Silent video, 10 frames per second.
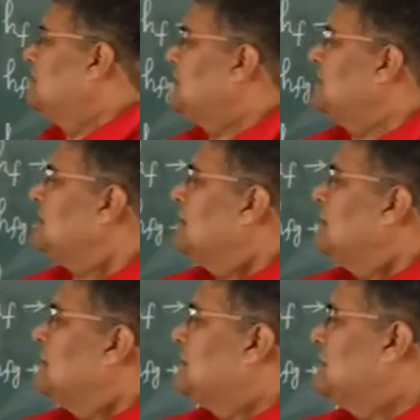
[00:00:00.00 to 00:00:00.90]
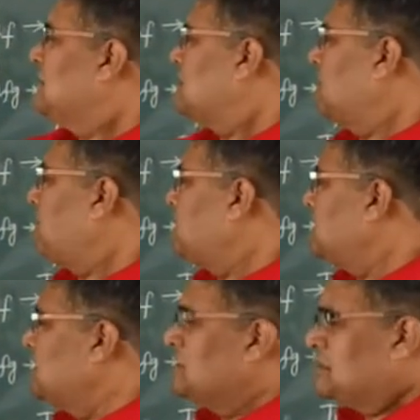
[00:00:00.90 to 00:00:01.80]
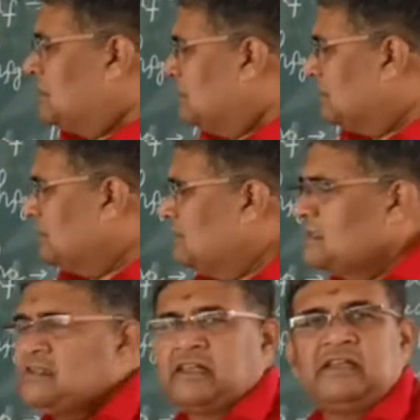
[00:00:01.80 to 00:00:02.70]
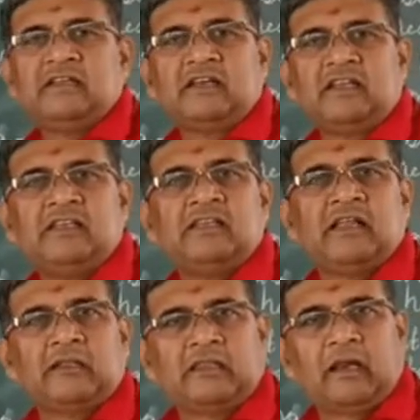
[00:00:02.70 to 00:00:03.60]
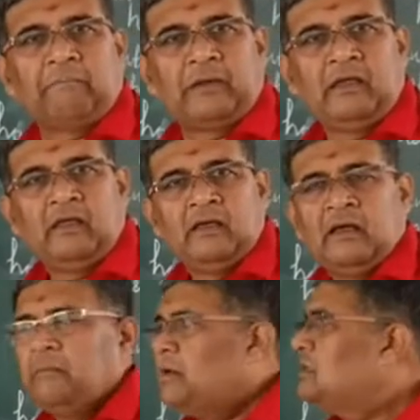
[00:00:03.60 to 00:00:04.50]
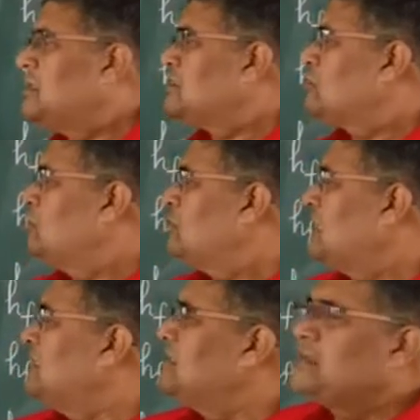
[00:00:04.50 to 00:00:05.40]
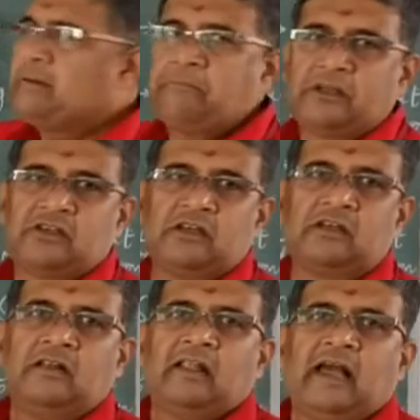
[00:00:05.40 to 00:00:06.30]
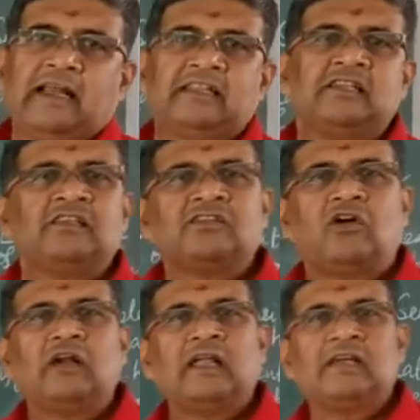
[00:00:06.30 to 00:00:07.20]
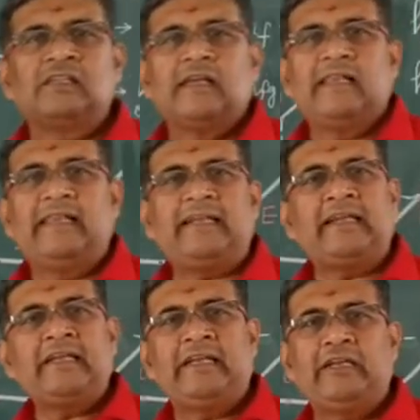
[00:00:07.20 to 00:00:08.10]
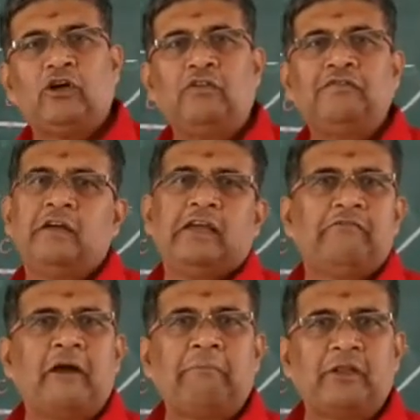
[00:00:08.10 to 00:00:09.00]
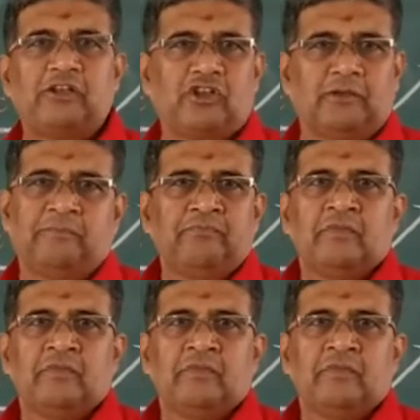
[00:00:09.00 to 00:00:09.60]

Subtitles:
That is, this represents that there is an increase in enthalpy, but there is no rise in temperature, and this is called as latent heat of evaporation.